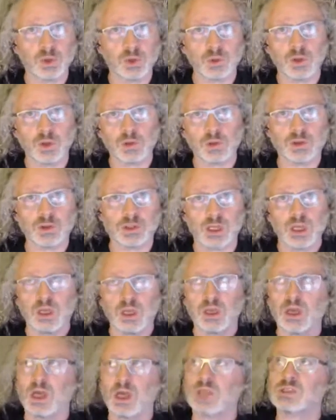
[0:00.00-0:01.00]
Who knows?
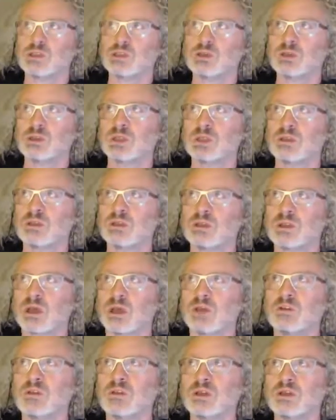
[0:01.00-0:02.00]
I think
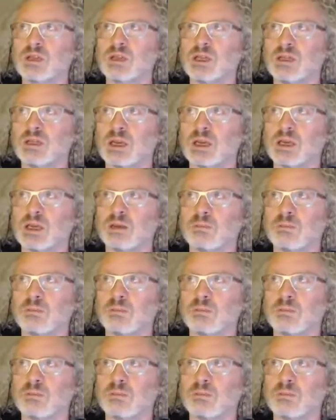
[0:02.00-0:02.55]
that